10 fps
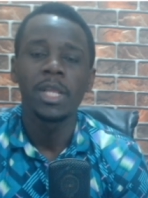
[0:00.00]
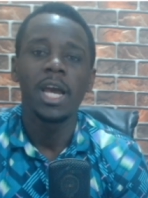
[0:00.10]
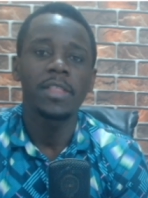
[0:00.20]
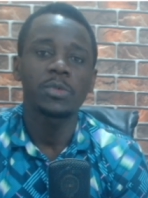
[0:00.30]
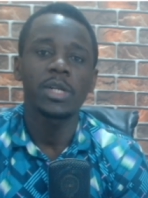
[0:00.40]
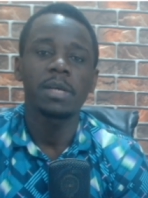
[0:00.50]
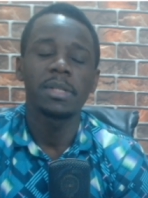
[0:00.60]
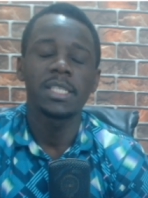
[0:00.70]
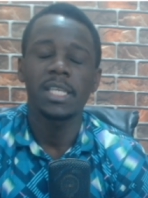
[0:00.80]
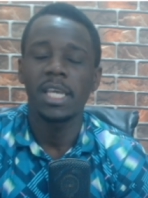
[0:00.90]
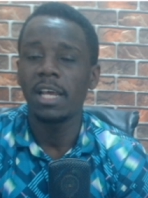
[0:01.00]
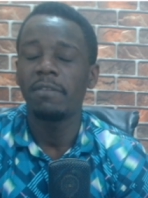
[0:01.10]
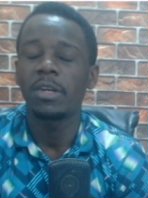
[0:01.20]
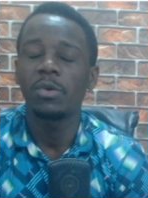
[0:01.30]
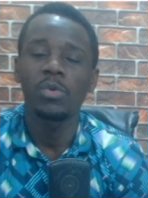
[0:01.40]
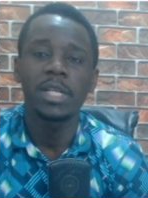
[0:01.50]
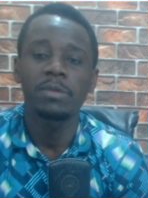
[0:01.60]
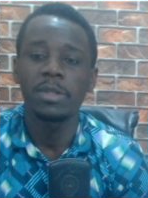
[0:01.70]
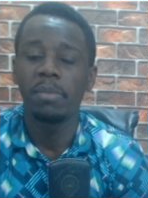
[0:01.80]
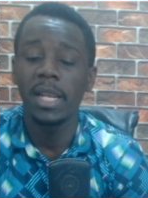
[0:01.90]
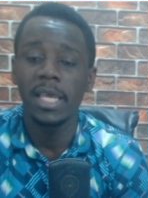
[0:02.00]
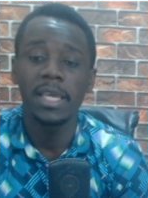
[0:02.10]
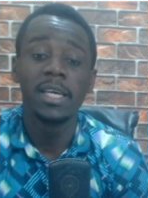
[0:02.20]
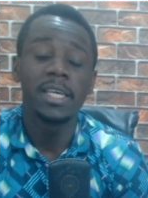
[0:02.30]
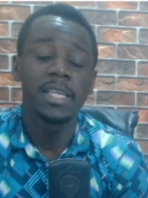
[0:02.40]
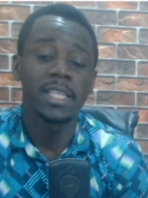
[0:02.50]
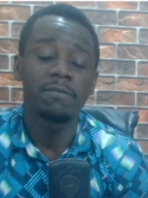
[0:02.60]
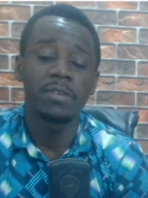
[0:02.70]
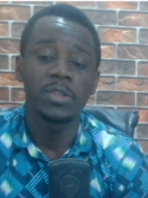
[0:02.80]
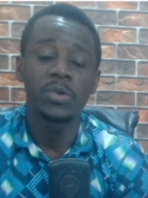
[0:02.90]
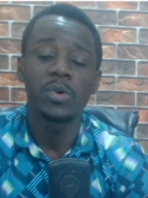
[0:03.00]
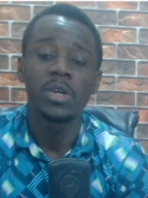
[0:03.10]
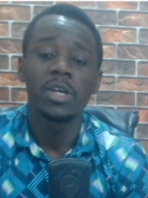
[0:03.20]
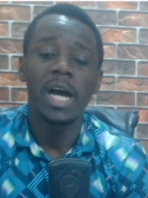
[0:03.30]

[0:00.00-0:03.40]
And that's what happened in the second half, and you couldn't really play in there for you